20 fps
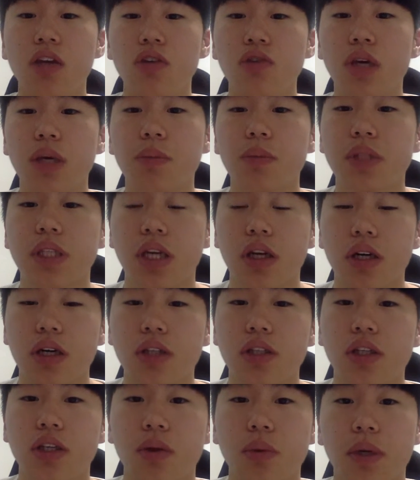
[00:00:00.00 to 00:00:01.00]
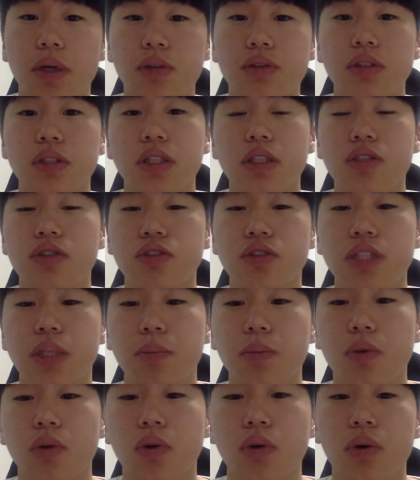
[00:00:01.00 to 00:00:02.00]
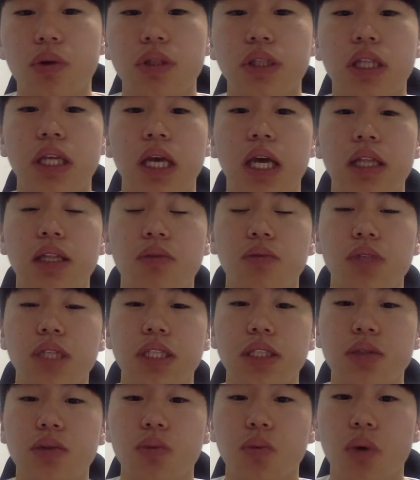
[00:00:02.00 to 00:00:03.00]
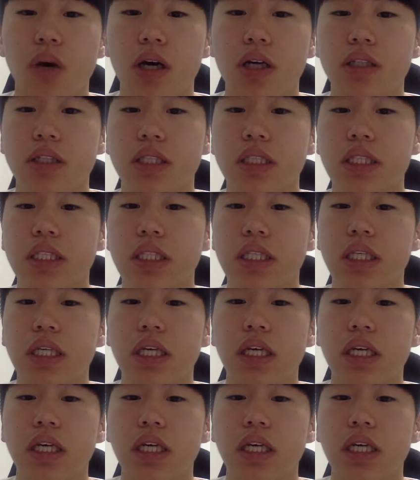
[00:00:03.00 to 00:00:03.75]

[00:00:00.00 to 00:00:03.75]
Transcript: You have been heard about GM corn at least once.